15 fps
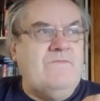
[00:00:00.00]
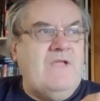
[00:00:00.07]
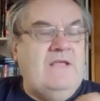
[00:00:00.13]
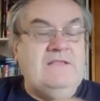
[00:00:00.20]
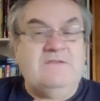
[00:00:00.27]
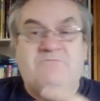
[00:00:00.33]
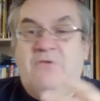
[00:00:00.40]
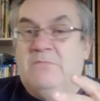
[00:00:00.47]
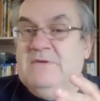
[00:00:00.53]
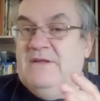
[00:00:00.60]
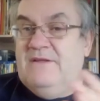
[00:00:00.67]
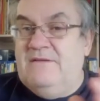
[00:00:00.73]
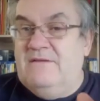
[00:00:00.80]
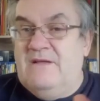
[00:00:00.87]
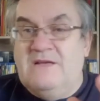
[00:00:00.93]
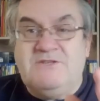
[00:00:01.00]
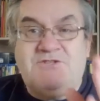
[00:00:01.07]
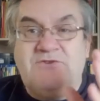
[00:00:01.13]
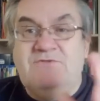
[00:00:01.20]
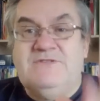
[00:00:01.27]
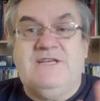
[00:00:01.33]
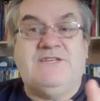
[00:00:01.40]
And there's probably, as
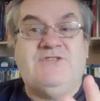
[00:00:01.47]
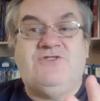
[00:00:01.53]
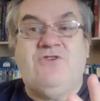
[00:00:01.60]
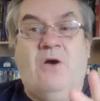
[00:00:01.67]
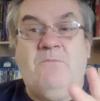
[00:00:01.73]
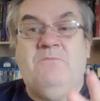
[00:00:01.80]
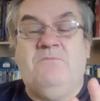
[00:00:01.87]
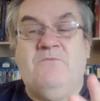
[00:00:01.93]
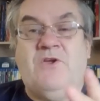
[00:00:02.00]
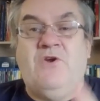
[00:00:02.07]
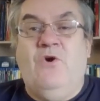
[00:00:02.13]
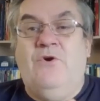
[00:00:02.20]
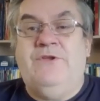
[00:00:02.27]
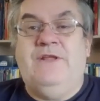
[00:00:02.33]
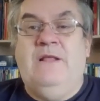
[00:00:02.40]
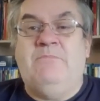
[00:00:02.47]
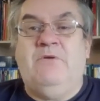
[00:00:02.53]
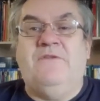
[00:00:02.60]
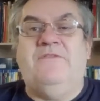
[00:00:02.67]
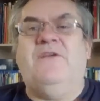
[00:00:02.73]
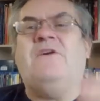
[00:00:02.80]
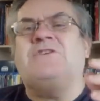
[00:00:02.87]
soon as I stop recording, I'll
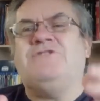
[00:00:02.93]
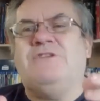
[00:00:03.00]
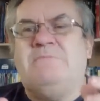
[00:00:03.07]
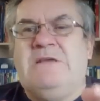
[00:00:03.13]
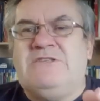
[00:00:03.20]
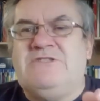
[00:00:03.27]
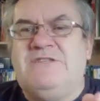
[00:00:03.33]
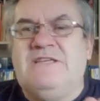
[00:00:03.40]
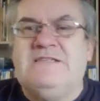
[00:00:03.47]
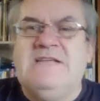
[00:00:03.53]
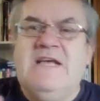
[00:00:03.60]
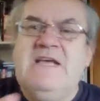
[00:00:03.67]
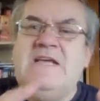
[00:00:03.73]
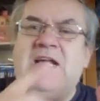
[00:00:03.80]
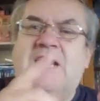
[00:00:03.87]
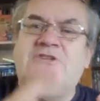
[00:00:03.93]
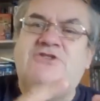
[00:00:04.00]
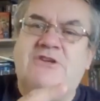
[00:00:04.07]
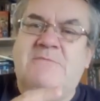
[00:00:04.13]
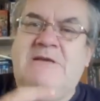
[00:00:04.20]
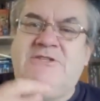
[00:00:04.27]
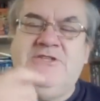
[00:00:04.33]
probably think, I should have mentioned this, I
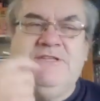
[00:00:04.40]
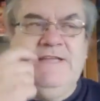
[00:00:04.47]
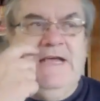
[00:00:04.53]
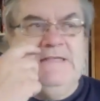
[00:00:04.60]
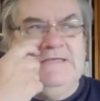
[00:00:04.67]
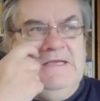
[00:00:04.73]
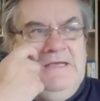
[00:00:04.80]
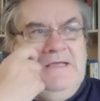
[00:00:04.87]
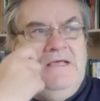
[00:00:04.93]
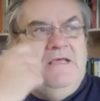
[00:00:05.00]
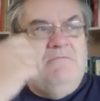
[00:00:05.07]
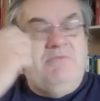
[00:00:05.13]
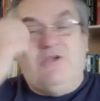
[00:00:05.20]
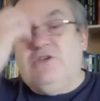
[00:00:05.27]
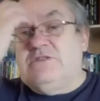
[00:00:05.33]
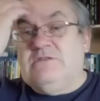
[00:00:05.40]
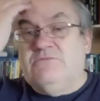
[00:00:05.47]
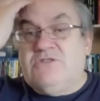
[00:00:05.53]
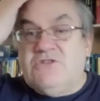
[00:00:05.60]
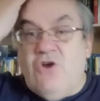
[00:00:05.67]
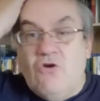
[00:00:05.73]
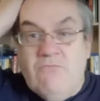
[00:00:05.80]
should have mentioned that. Because there
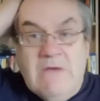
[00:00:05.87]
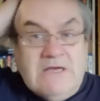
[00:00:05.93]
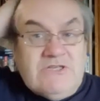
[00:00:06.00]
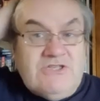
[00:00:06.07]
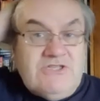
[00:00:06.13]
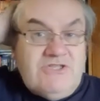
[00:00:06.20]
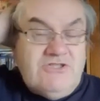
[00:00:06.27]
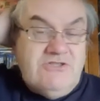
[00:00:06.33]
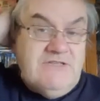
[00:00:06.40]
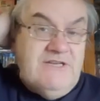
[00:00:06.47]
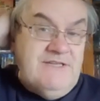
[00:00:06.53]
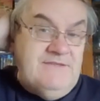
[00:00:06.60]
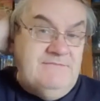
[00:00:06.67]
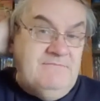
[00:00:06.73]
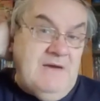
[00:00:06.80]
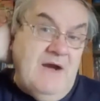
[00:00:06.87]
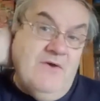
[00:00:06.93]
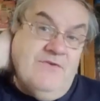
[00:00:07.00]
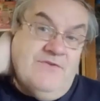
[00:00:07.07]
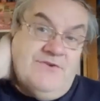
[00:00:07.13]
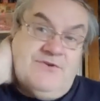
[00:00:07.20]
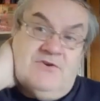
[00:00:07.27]
was so much in
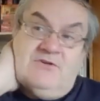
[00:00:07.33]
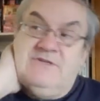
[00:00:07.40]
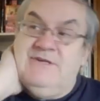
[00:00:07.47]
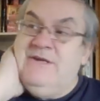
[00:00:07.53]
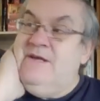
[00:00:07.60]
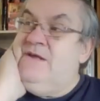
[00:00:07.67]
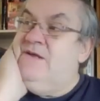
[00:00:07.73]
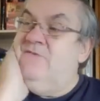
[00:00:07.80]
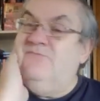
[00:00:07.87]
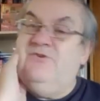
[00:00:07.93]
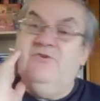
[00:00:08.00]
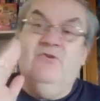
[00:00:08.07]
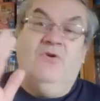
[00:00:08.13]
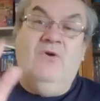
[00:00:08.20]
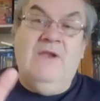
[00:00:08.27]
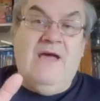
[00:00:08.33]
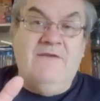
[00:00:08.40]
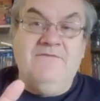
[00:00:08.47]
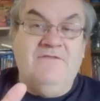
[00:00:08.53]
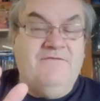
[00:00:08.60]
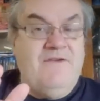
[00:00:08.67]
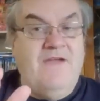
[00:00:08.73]
Power of the Doctor, you'll all
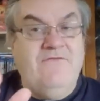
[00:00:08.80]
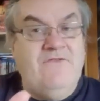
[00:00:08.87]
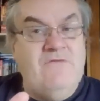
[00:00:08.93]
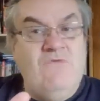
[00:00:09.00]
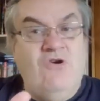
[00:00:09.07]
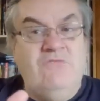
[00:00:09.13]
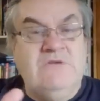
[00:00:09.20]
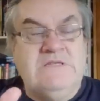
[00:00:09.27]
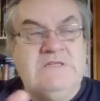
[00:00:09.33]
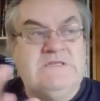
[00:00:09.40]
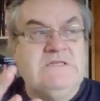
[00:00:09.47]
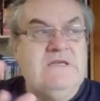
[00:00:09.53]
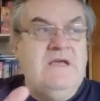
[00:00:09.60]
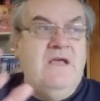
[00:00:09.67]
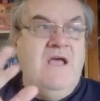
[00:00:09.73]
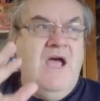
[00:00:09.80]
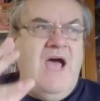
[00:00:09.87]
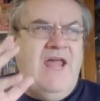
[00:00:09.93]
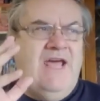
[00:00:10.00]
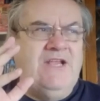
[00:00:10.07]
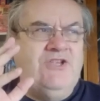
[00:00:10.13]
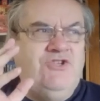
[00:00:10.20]
have your favourite moments.
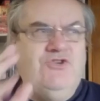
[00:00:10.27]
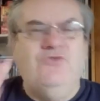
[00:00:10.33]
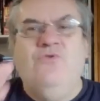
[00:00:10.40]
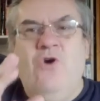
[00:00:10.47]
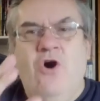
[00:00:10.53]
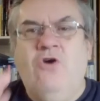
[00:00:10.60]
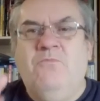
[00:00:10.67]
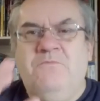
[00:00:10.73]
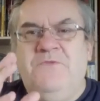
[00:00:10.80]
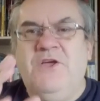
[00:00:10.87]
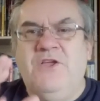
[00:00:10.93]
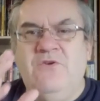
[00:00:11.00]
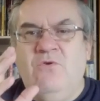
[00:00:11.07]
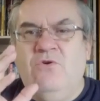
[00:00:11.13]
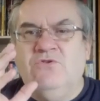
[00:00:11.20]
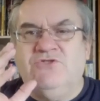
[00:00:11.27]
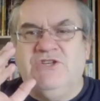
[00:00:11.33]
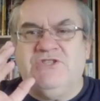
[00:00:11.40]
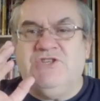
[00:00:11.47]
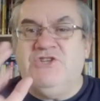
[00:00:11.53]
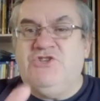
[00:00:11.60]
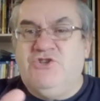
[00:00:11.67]
And I do hope that you all
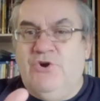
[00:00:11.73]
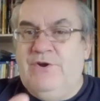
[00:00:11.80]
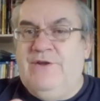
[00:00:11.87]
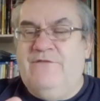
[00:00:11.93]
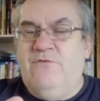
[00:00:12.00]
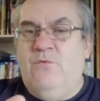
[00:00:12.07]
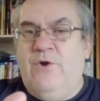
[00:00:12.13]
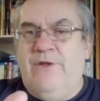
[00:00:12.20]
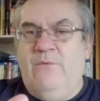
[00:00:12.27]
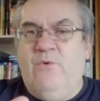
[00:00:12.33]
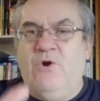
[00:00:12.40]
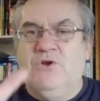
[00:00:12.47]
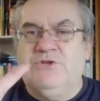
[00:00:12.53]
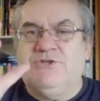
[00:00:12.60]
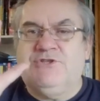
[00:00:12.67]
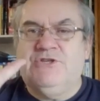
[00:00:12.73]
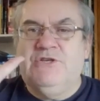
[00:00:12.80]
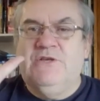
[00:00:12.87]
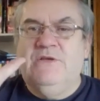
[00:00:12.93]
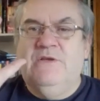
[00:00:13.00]
just enjoyed it for what it was.